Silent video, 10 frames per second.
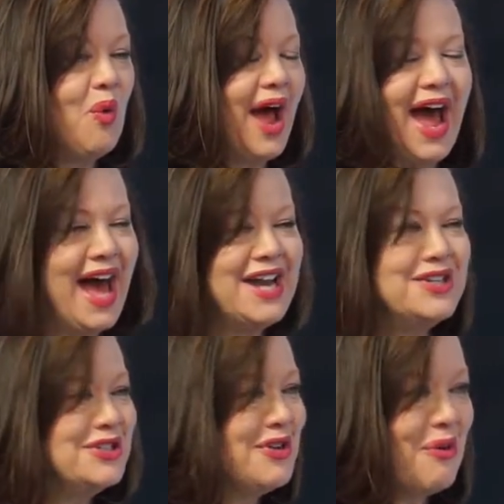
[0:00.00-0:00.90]
How
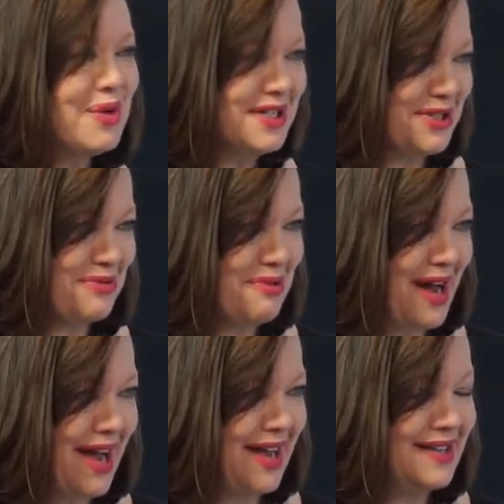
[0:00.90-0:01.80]
did you know what to
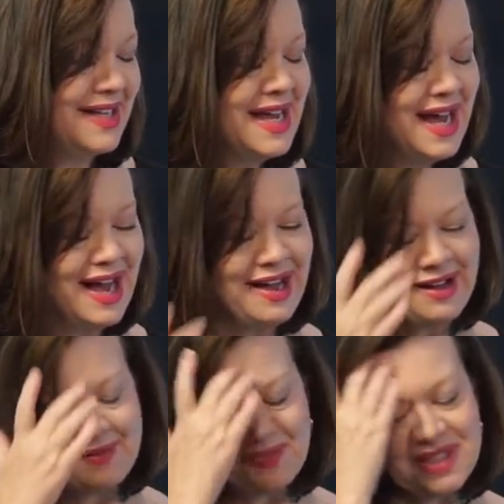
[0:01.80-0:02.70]
write?
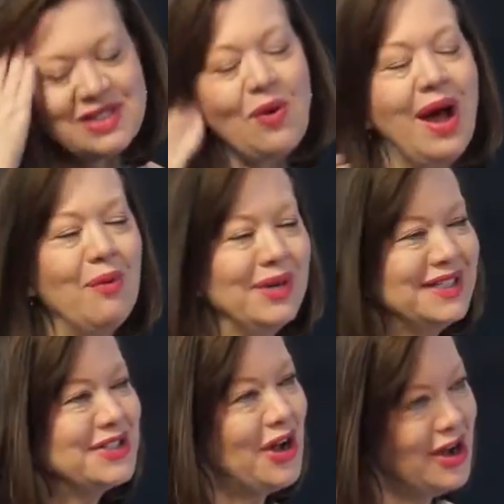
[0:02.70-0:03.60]
So I
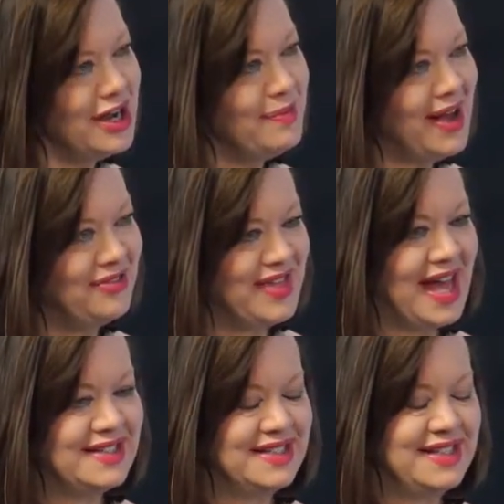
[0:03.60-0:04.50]
want to talk about
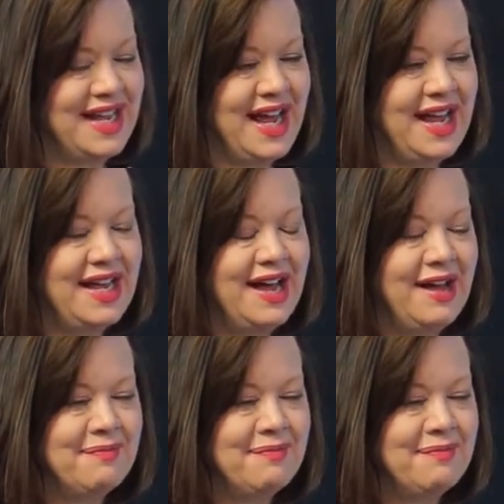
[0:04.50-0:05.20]
that today.